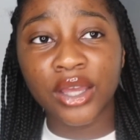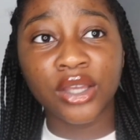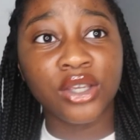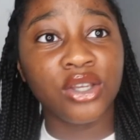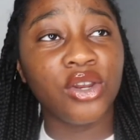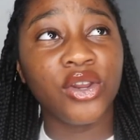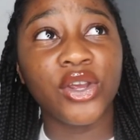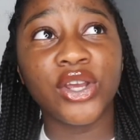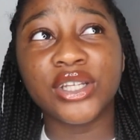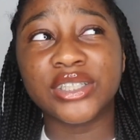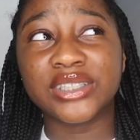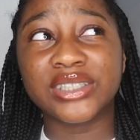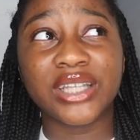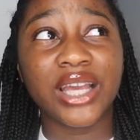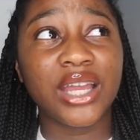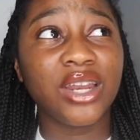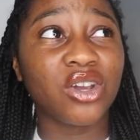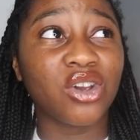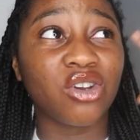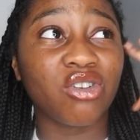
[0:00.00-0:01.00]
You know, it's
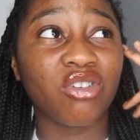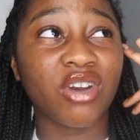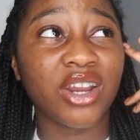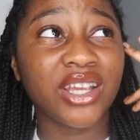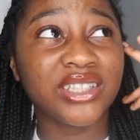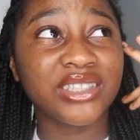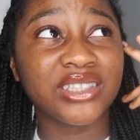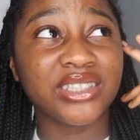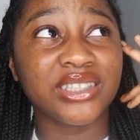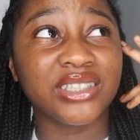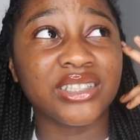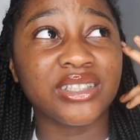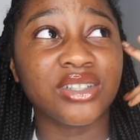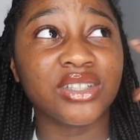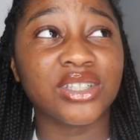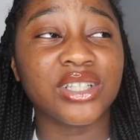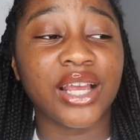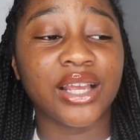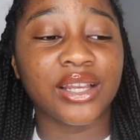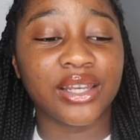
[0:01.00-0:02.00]
kind of crazy
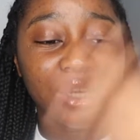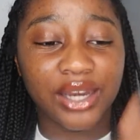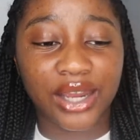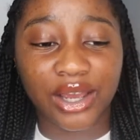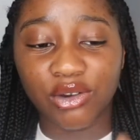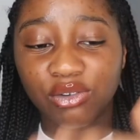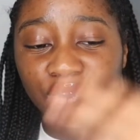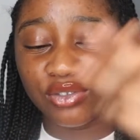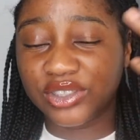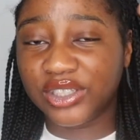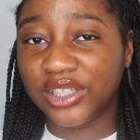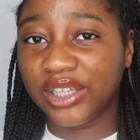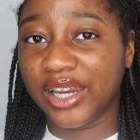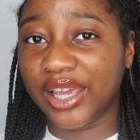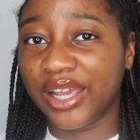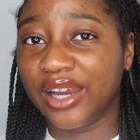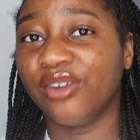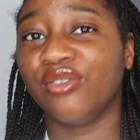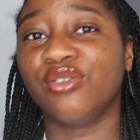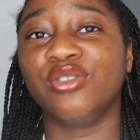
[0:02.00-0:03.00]
because like now obviously in
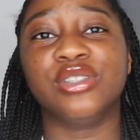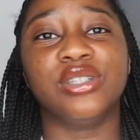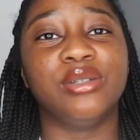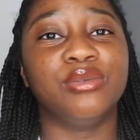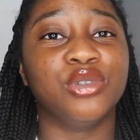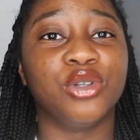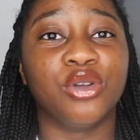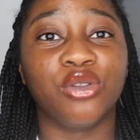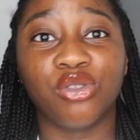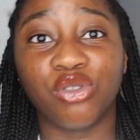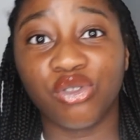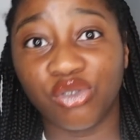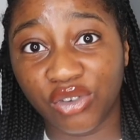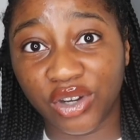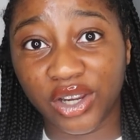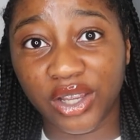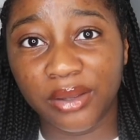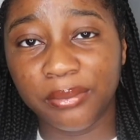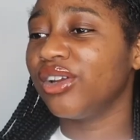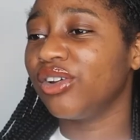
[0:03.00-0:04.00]
A levels I'm doing 3.
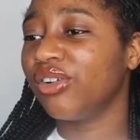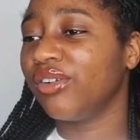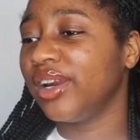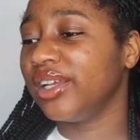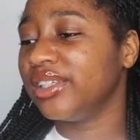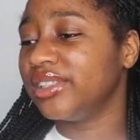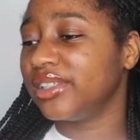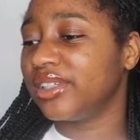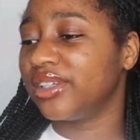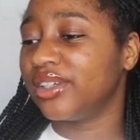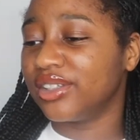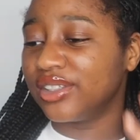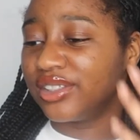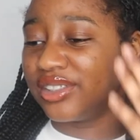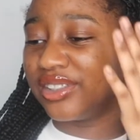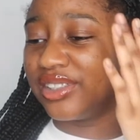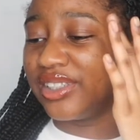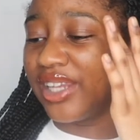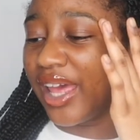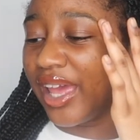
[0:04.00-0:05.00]
It's kind of crazy because
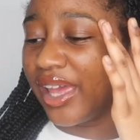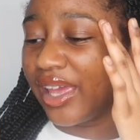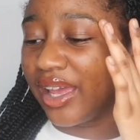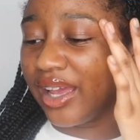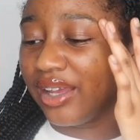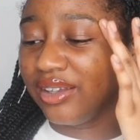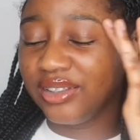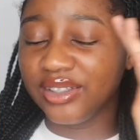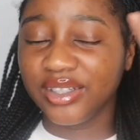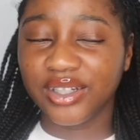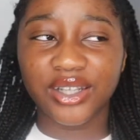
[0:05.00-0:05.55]
like how